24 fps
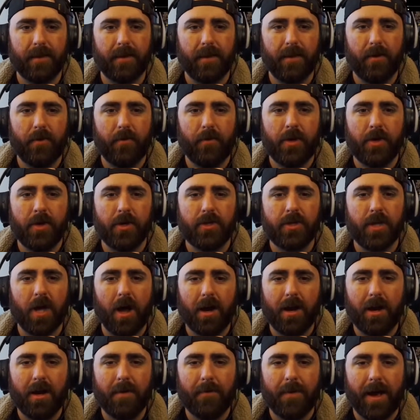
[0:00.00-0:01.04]
when you're
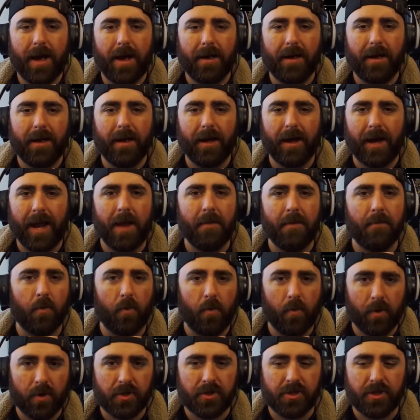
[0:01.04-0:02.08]
talking about a Game
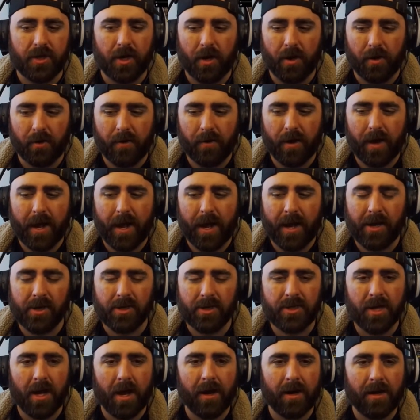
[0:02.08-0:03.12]
Award show and you're
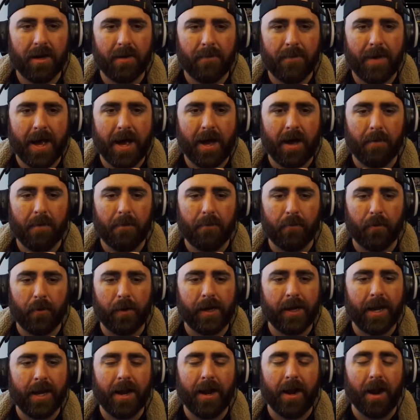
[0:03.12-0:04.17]
talking about
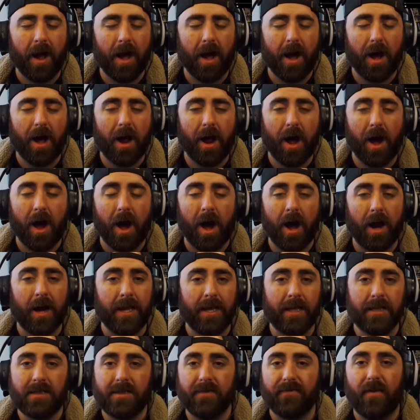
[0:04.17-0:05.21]
bringing in an
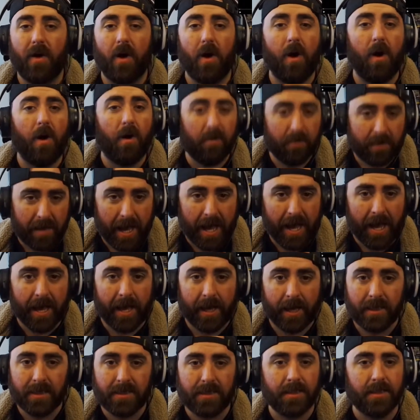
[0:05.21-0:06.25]
audience of all
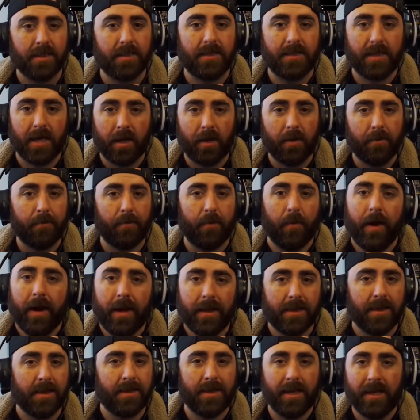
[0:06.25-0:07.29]
kinds to celebrate
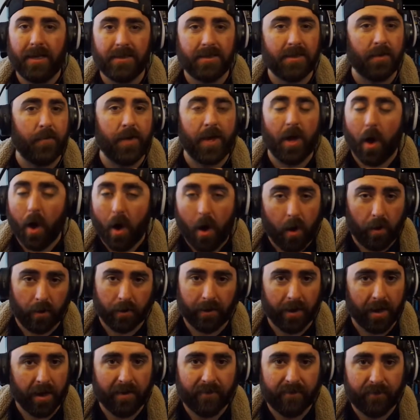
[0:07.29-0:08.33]
the things that we all
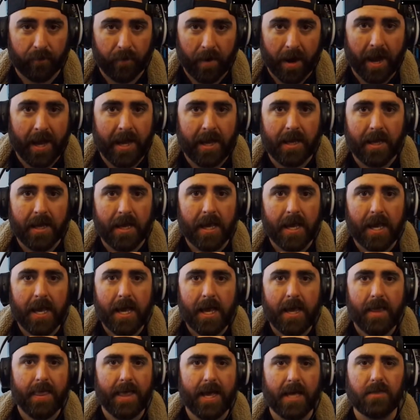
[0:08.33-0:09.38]
love, right?
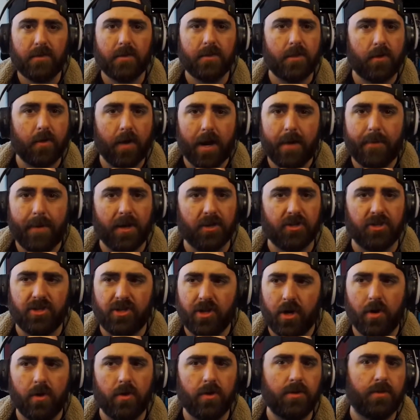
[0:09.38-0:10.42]
And that's what's great about
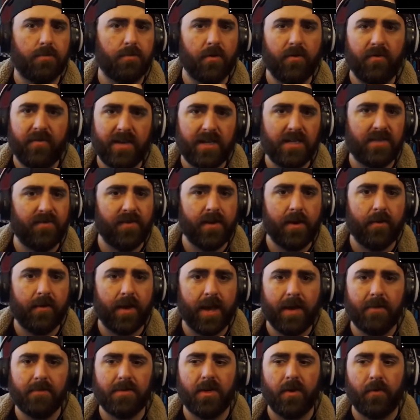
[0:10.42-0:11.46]
shows, movies, video
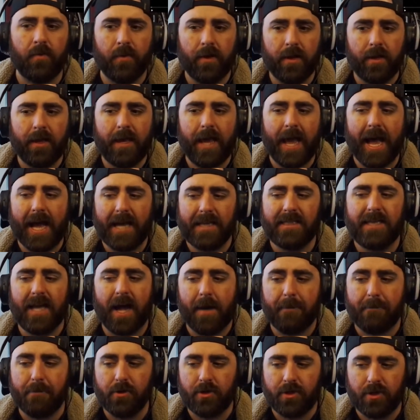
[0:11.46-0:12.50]
games. It really has the
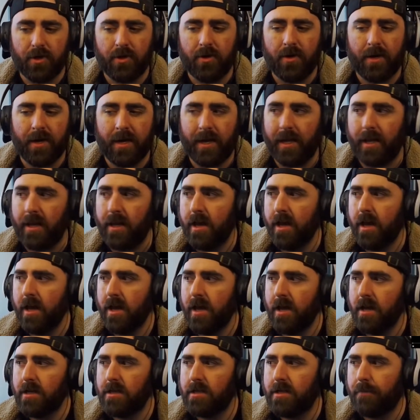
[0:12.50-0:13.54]
opportunity
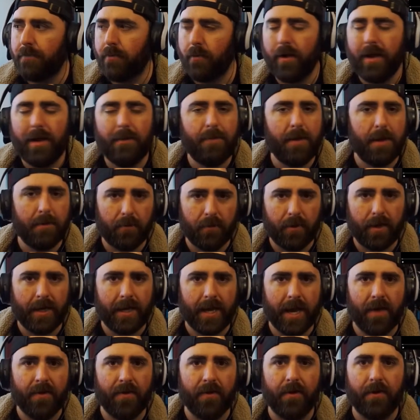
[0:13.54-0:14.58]
to bring people
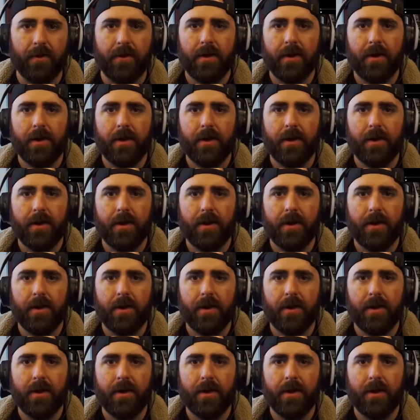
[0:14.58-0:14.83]
together,